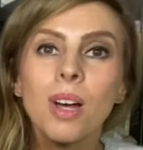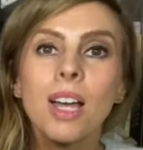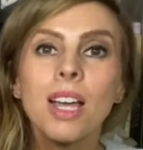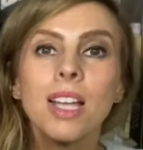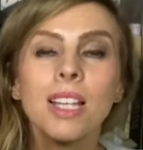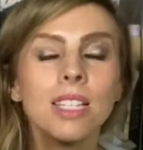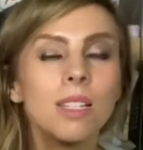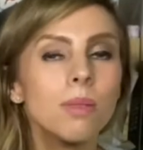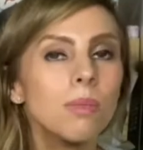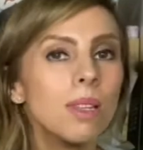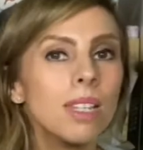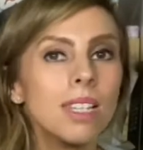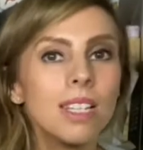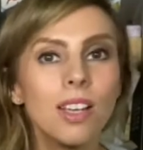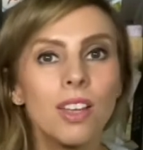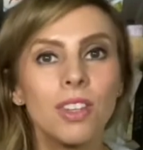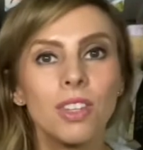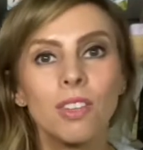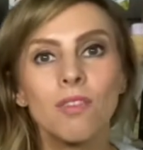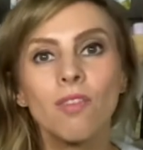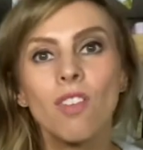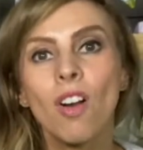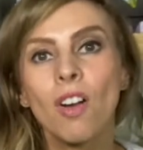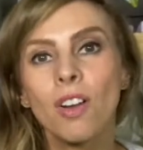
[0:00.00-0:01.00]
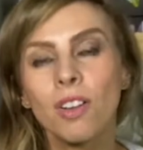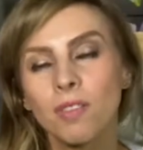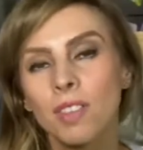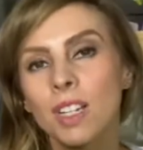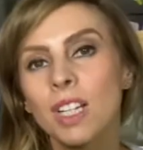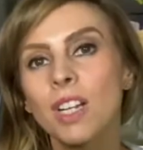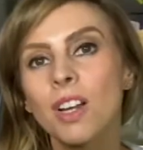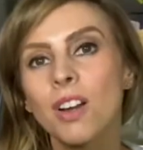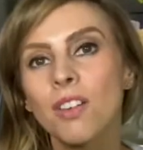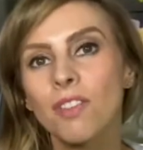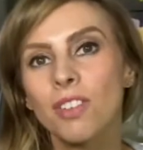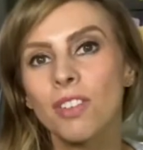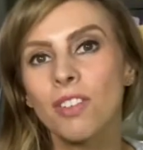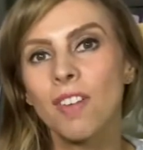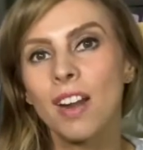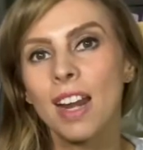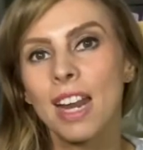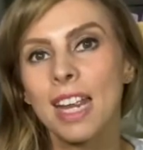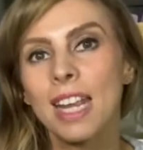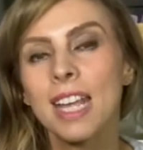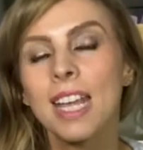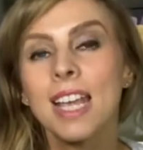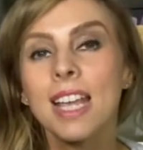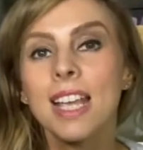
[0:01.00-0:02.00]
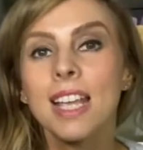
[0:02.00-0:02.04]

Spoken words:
something that's got the right recovery.